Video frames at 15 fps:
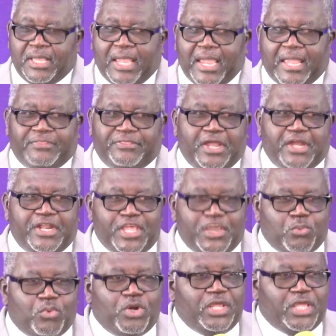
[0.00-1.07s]
and then he
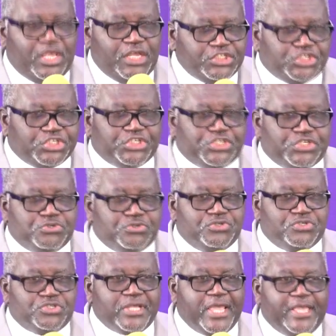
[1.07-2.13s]
will
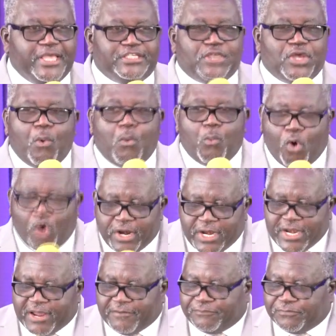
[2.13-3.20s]
introduce his
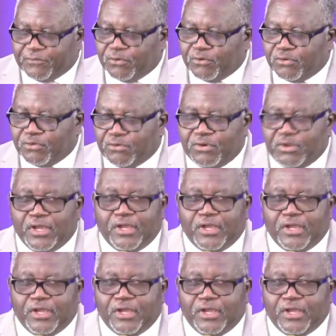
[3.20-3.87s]
wonderful,